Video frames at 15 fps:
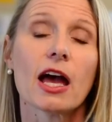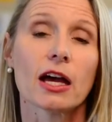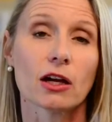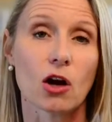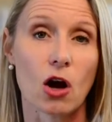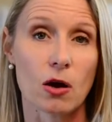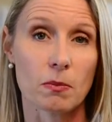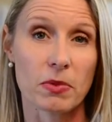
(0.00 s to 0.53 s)

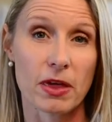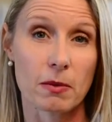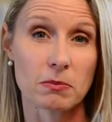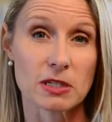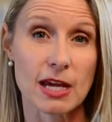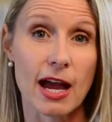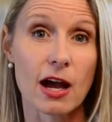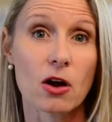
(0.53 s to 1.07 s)
and calm them
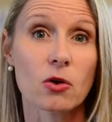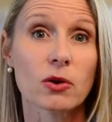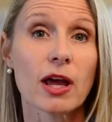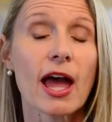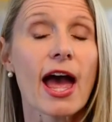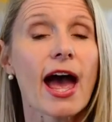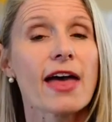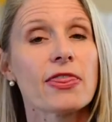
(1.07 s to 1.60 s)

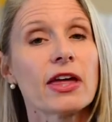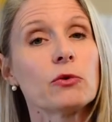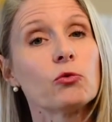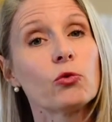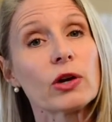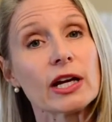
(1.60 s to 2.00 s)
down and then